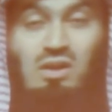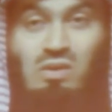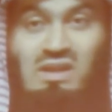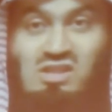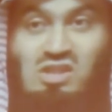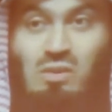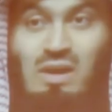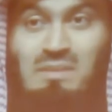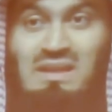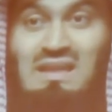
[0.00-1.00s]
as
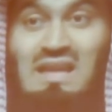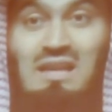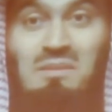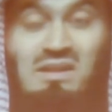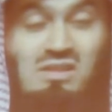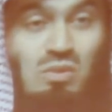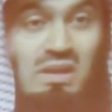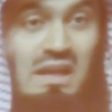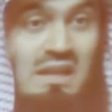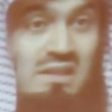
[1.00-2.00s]
Jawami'i Kalimi
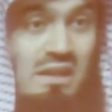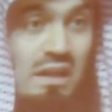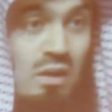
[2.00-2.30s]
Rasulullah sallallahu